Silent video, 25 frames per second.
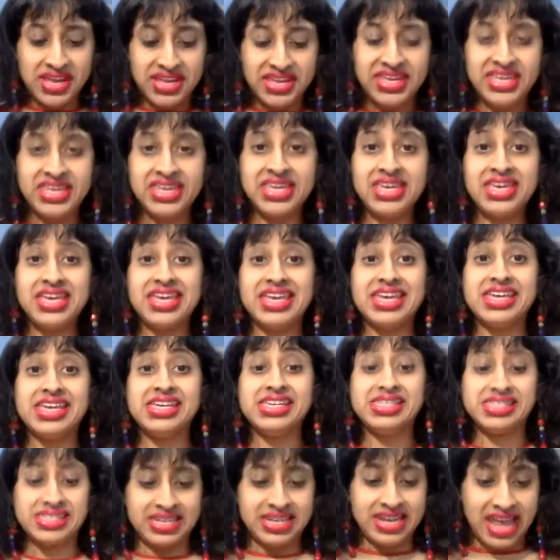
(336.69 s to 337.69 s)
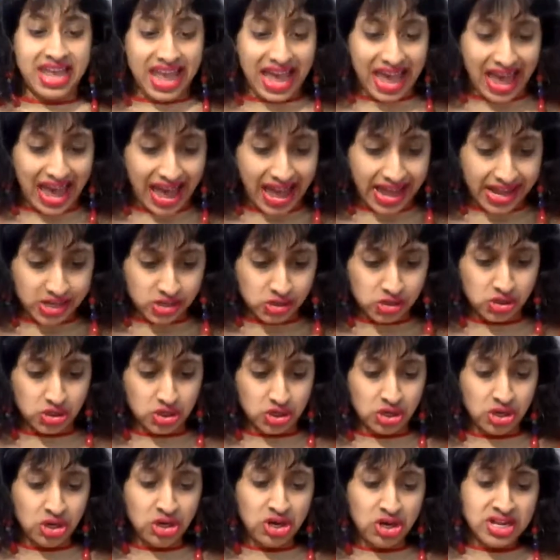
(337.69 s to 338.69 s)
He is an
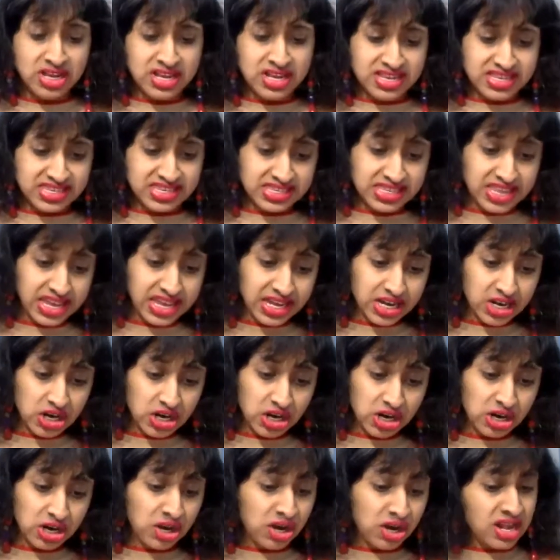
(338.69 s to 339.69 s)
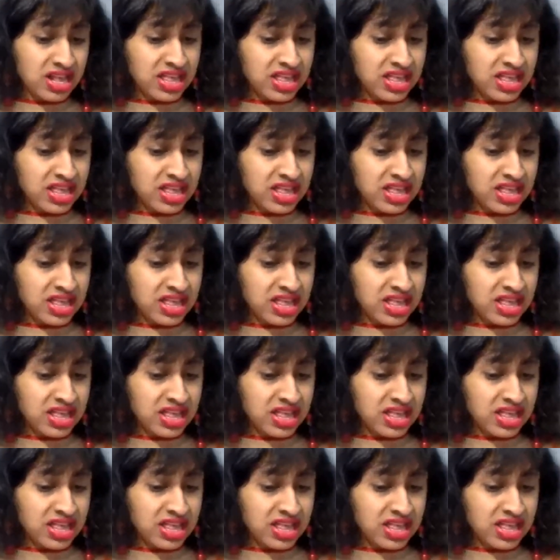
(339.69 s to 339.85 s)
actor, singer,